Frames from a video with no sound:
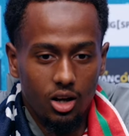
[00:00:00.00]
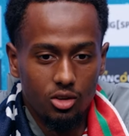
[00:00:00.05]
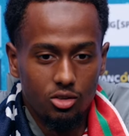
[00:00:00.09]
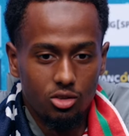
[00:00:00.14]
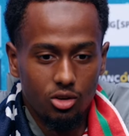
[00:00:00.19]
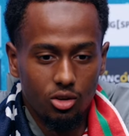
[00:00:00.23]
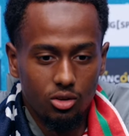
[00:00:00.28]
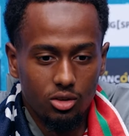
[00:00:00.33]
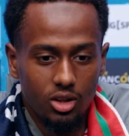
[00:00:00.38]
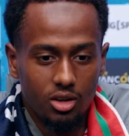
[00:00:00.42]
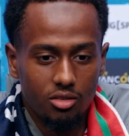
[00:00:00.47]

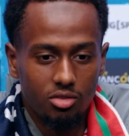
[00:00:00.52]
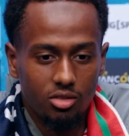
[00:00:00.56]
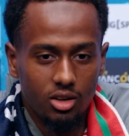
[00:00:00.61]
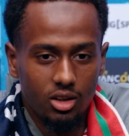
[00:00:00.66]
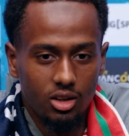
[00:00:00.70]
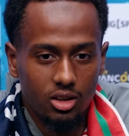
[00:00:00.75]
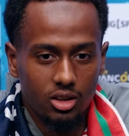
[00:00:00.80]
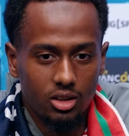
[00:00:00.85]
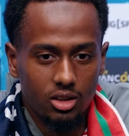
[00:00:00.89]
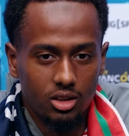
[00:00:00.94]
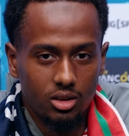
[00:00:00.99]
So
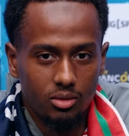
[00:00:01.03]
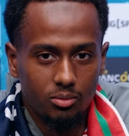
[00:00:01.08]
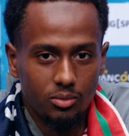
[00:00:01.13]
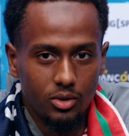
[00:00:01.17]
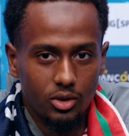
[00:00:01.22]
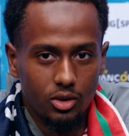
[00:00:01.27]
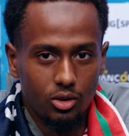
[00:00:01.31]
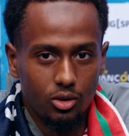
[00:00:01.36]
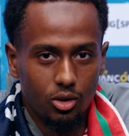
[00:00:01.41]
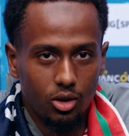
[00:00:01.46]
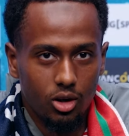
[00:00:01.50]
definitely,
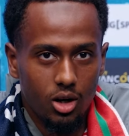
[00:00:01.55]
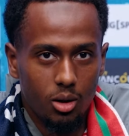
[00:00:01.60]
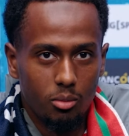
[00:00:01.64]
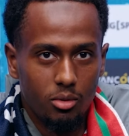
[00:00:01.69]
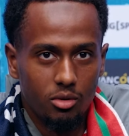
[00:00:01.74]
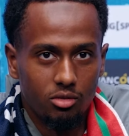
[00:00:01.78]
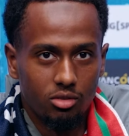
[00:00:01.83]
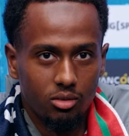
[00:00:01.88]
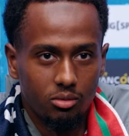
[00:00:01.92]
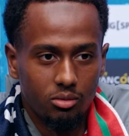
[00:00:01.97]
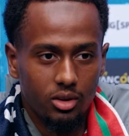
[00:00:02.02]
you know,
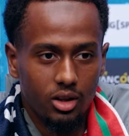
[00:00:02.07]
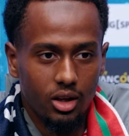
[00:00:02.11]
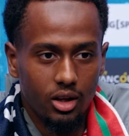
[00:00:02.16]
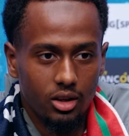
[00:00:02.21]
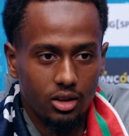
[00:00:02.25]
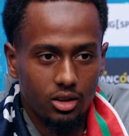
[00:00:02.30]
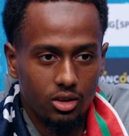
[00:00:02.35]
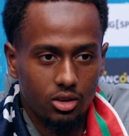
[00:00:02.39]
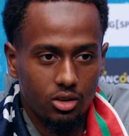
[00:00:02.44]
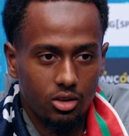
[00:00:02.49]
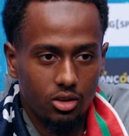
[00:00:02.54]
coming from
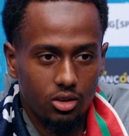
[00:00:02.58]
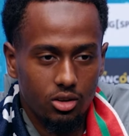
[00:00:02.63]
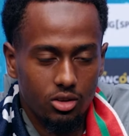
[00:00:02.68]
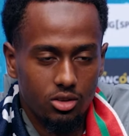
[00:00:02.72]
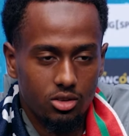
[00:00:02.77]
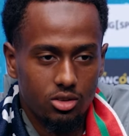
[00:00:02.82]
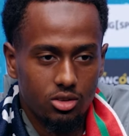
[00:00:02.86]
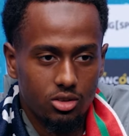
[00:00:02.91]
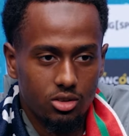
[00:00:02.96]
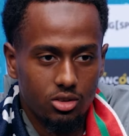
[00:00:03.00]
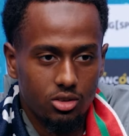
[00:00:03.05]
that, you know,
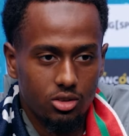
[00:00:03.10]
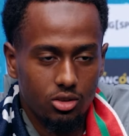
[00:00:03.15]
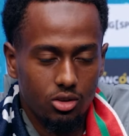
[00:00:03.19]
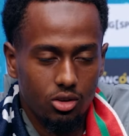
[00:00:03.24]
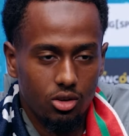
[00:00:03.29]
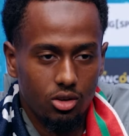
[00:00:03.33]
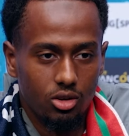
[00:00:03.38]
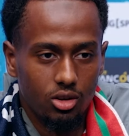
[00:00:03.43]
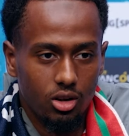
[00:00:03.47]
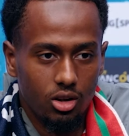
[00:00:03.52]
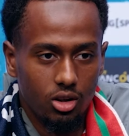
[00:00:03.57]
you
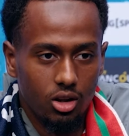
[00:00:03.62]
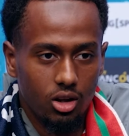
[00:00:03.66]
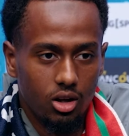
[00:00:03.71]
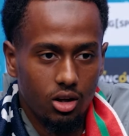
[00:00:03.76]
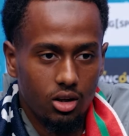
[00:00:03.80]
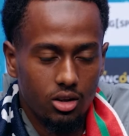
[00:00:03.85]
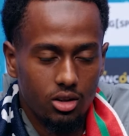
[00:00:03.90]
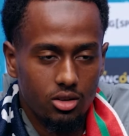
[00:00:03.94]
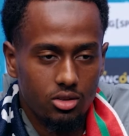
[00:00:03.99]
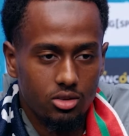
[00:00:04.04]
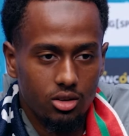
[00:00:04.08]
learn a
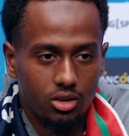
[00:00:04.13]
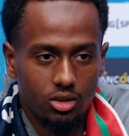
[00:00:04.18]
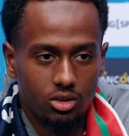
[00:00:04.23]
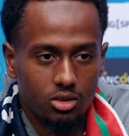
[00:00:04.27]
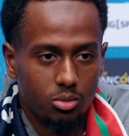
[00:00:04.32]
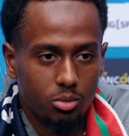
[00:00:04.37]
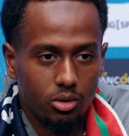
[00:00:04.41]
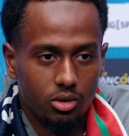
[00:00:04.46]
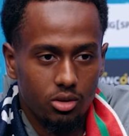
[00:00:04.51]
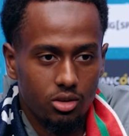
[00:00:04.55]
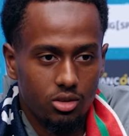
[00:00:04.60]
lot. It's an
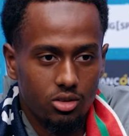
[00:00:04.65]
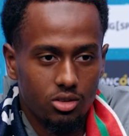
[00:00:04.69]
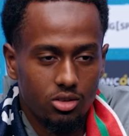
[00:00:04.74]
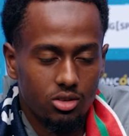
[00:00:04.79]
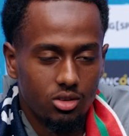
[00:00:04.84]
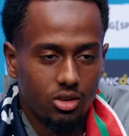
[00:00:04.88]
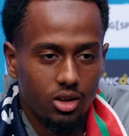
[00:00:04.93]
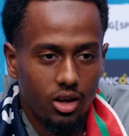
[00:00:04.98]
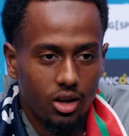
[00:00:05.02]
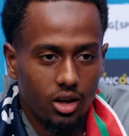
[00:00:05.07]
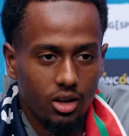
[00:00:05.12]

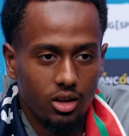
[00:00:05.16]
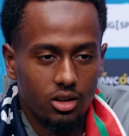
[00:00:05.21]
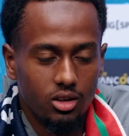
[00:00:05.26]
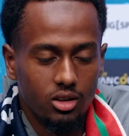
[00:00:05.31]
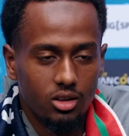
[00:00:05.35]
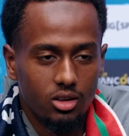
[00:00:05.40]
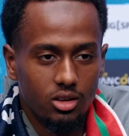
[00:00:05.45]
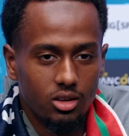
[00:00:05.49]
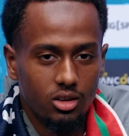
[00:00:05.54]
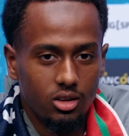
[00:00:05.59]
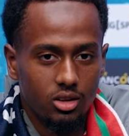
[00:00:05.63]
experience that,
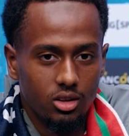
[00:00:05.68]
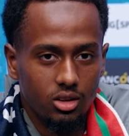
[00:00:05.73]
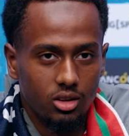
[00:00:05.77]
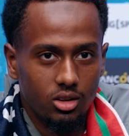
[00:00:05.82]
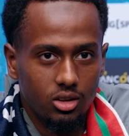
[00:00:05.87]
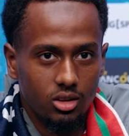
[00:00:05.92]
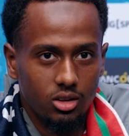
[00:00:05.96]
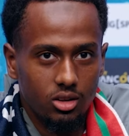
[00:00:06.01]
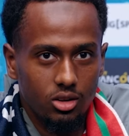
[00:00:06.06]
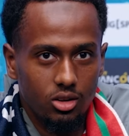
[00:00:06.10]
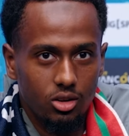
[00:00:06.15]

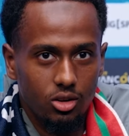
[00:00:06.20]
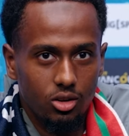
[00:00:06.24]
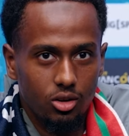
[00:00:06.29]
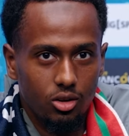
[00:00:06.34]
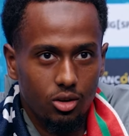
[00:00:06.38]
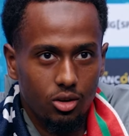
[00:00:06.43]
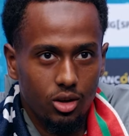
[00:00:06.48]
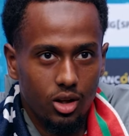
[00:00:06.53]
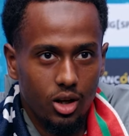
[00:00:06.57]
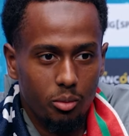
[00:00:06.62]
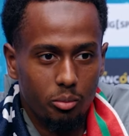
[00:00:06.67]
you
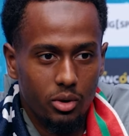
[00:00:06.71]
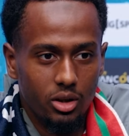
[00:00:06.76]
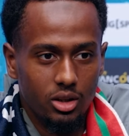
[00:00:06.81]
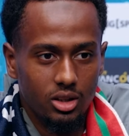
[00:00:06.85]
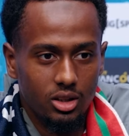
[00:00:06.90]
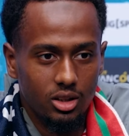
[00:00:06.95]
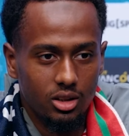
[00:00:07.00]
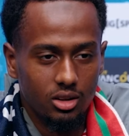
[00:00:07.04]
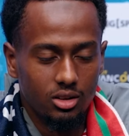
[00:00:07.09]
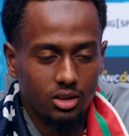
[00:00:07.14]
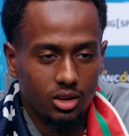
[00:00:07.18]
know, not
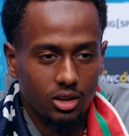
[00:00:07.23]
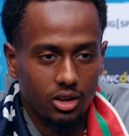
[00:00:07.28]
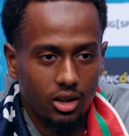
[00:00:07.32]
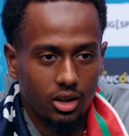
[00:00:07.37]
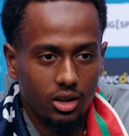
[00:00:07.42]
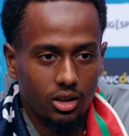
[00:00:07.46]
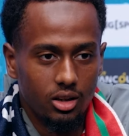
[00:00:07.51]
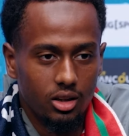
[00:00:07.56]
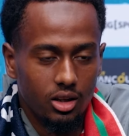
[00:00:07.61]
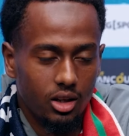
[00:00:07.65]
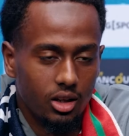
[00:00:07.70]
many get to
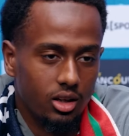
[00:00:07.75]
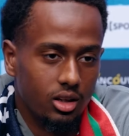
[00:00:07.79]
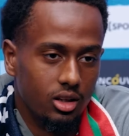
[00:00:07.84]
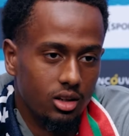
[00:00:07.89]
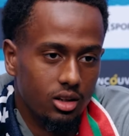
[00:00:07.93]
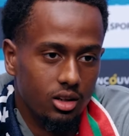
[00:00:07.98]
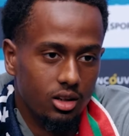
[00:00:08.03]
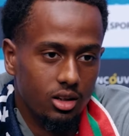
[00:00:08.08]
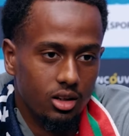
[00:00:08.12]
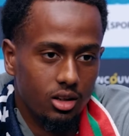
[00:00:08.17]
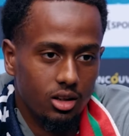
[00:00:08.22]
get,
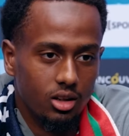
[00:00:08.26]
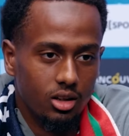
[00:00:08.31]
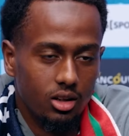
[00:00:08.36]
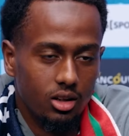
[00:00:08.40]
and